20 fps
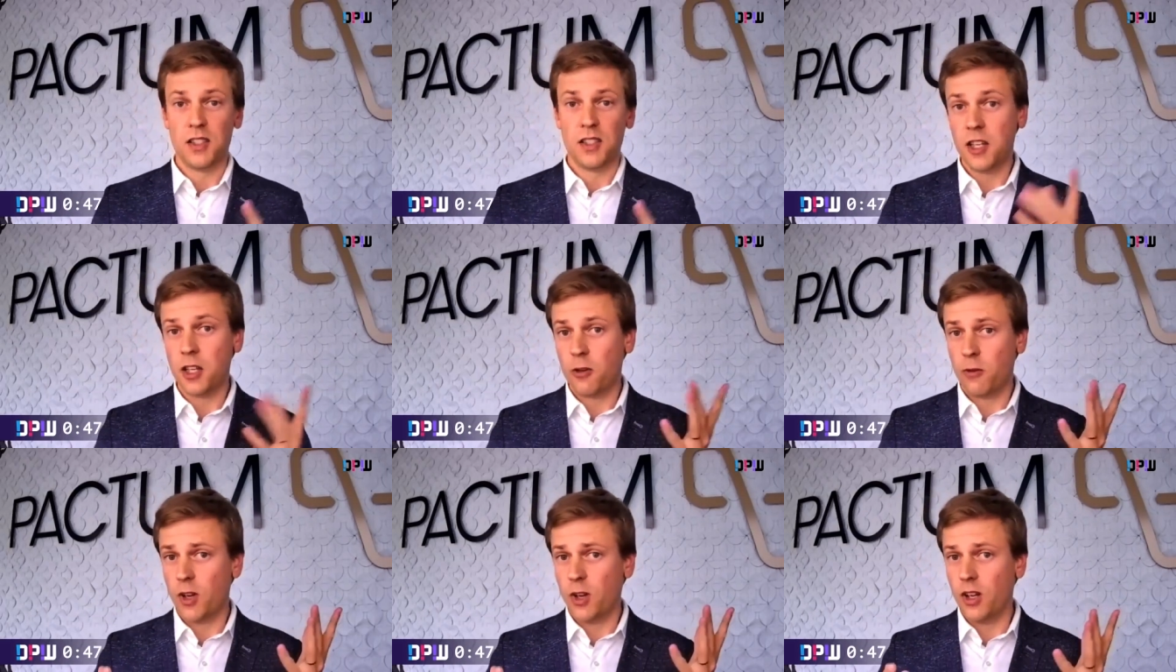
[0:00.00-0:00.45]

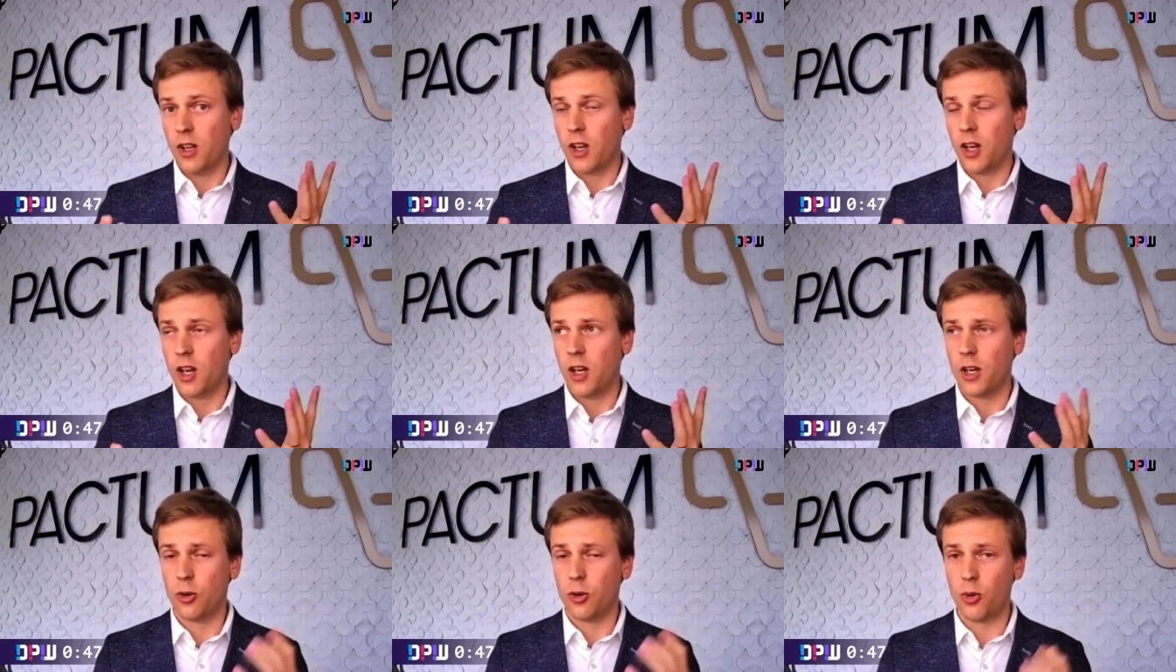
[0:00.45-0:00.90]
This year,
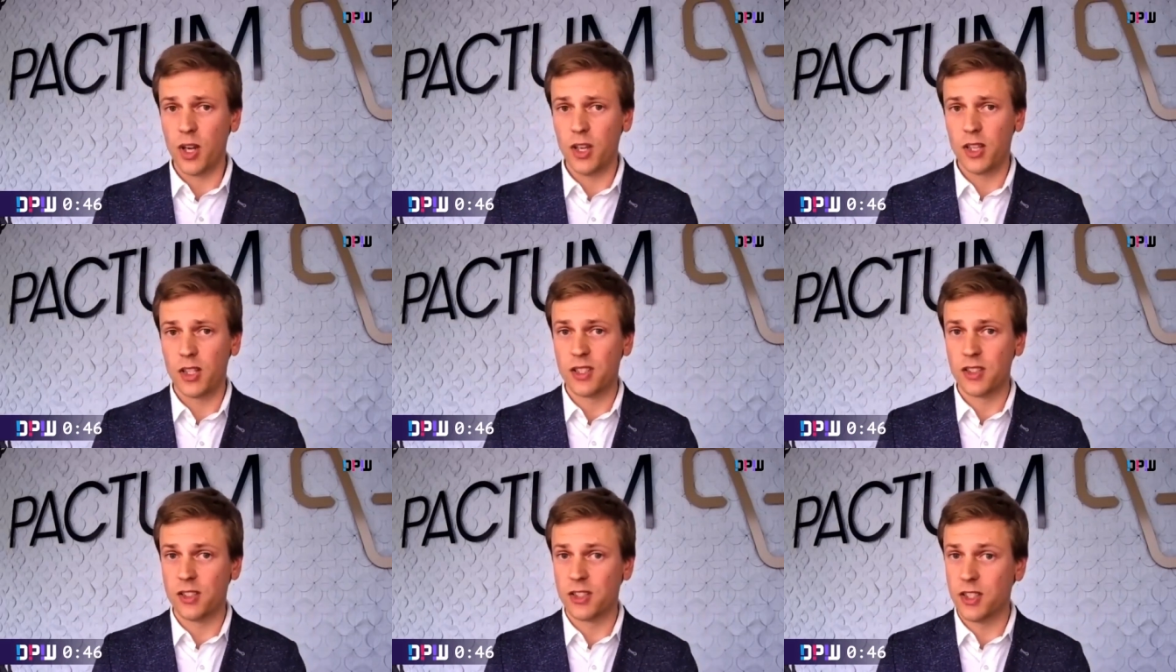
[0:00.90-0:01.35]
we
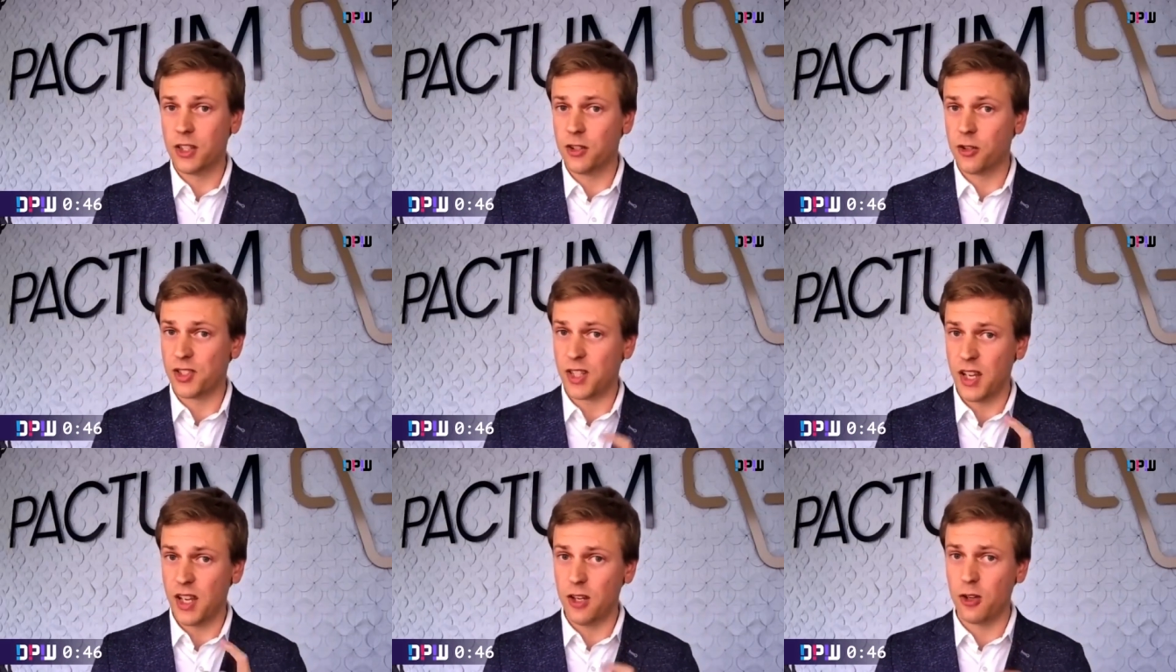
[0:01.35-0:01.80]
raised
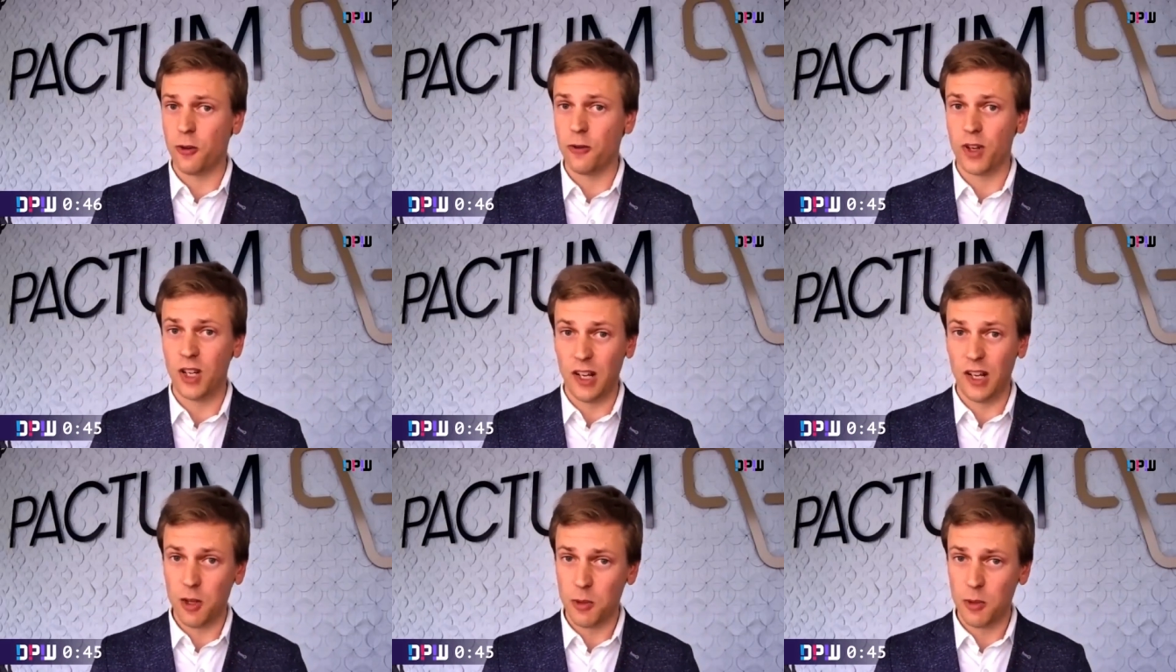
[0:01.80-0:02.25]
Series A
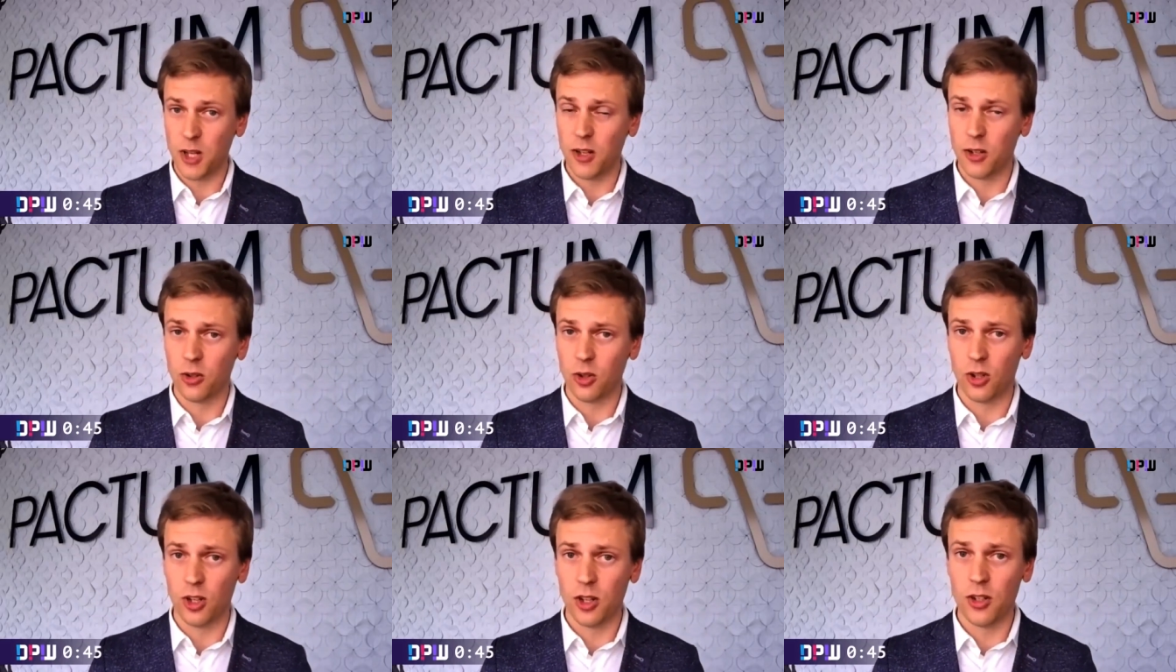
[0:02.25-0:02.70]
of $11
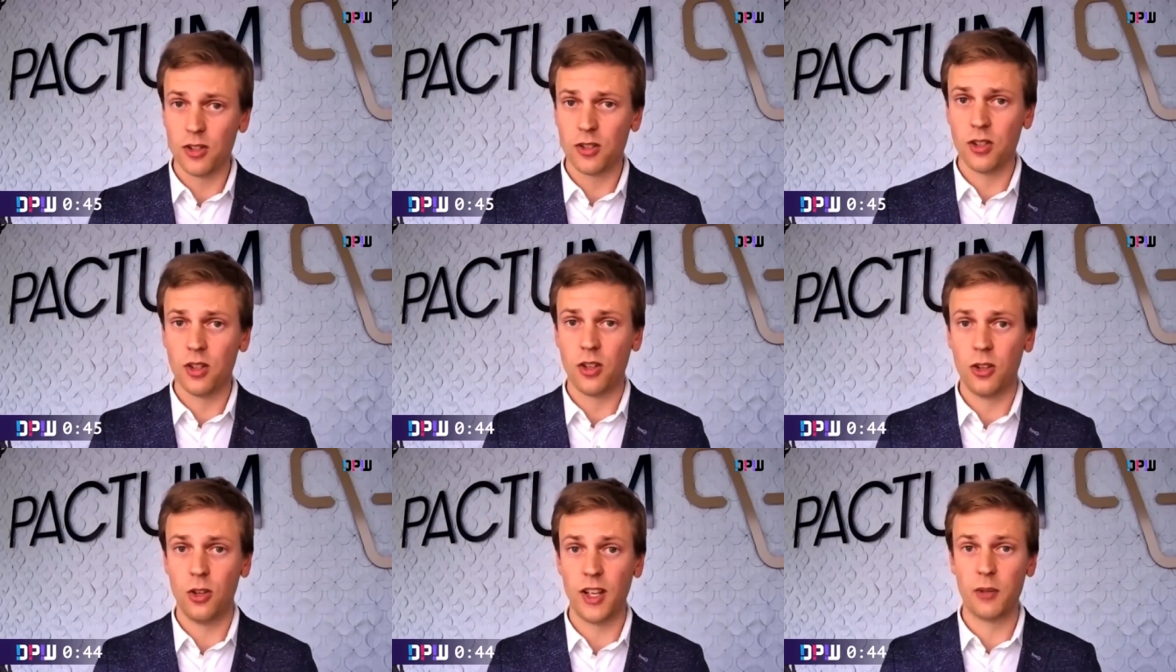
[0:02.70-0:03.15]
million,
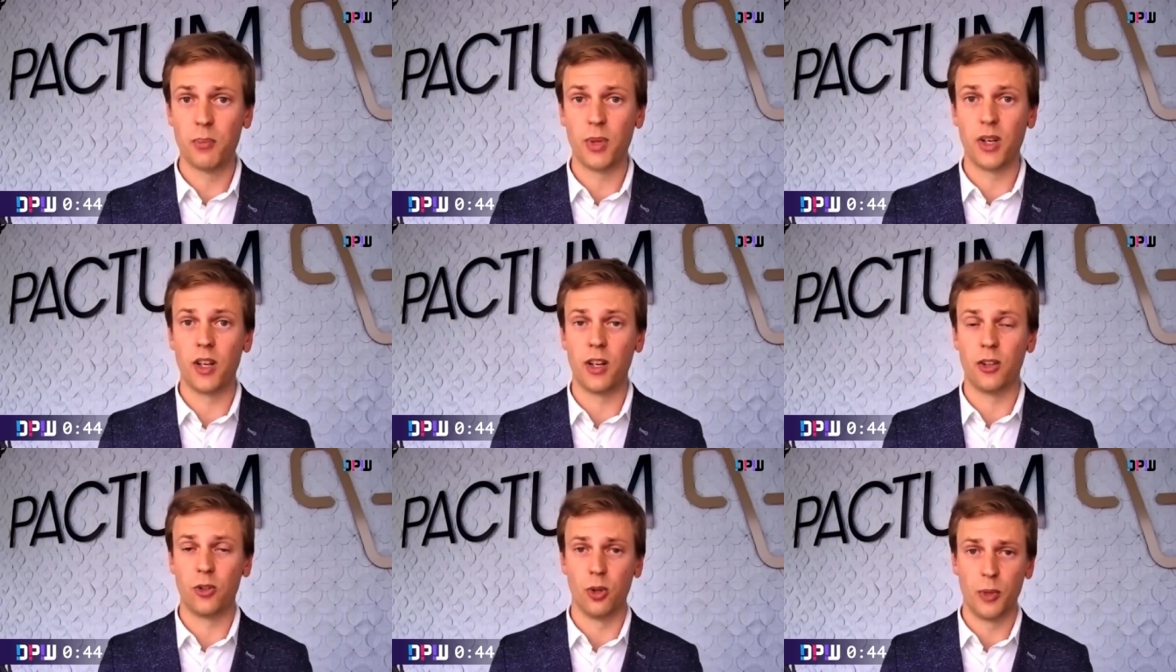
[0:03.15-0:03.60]

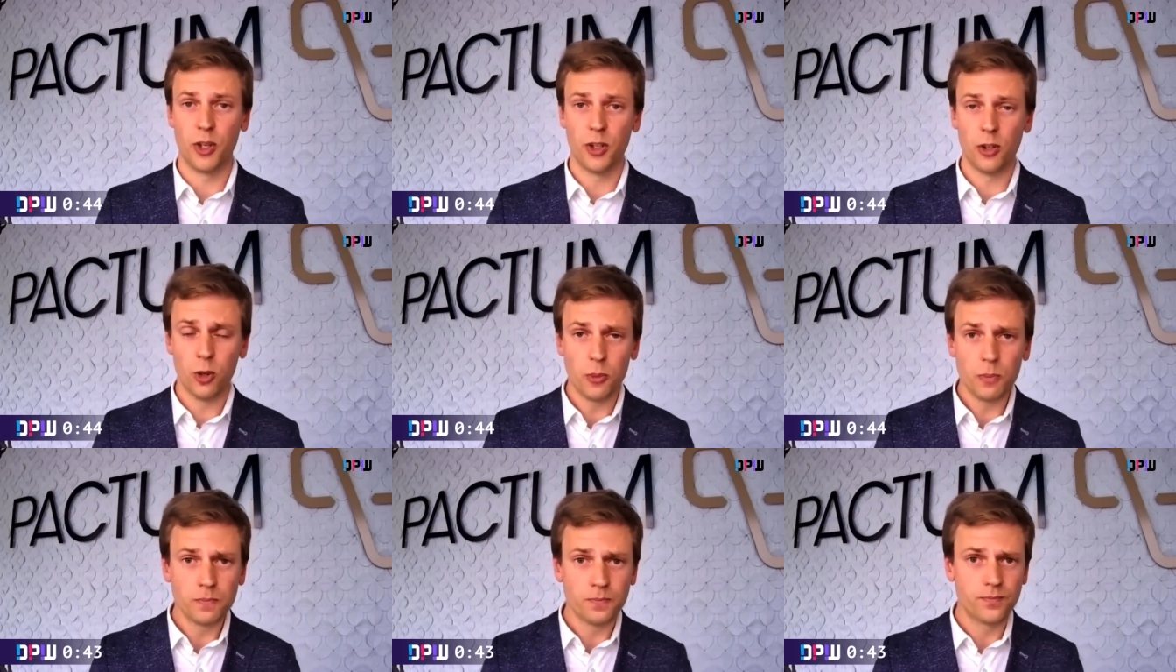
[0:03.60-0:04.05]
led by
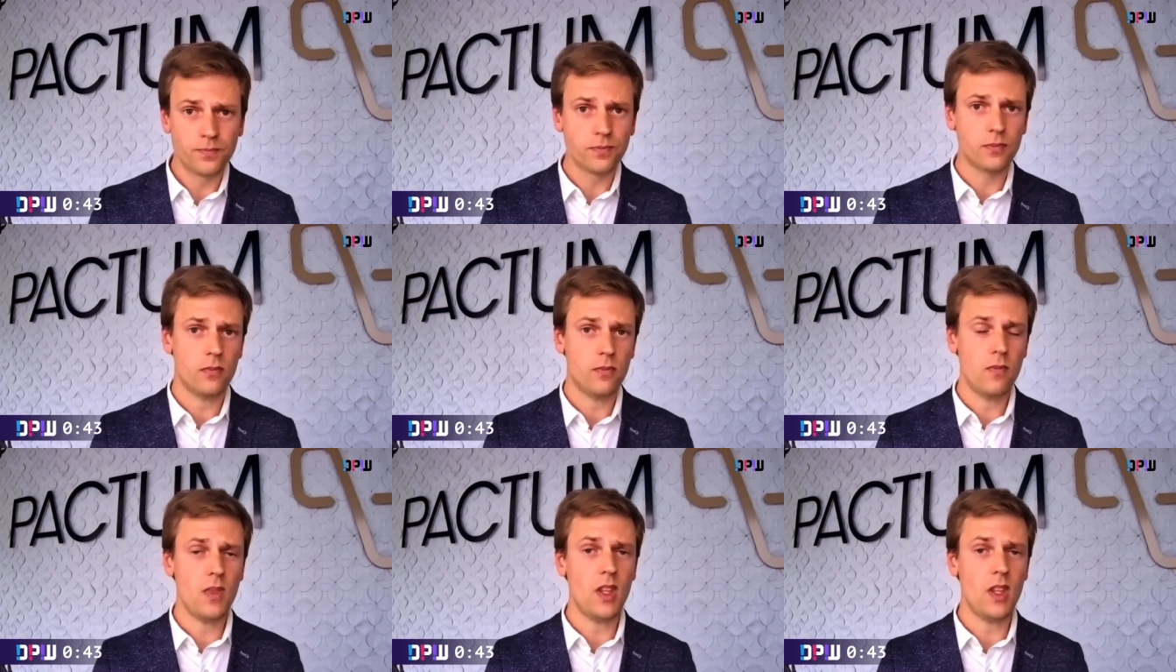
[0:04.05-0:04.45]
Atomico,